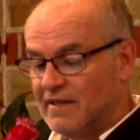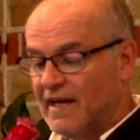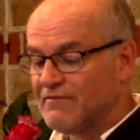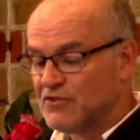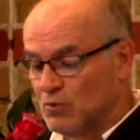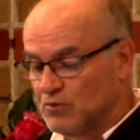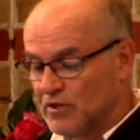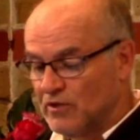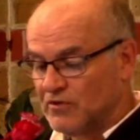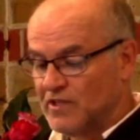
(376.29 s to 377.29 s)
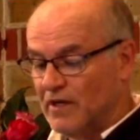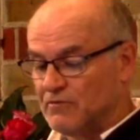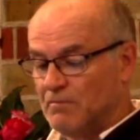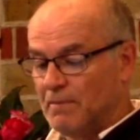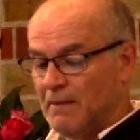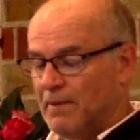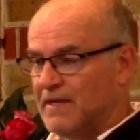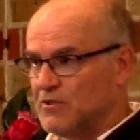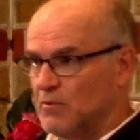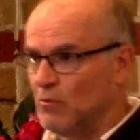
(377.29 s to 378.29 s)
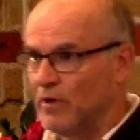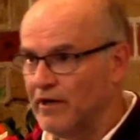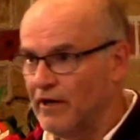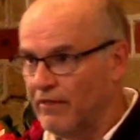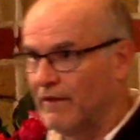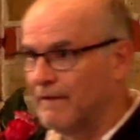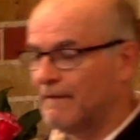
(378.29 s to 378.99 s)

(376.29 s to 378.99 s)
Have salt in yourselves and be at peace with one another.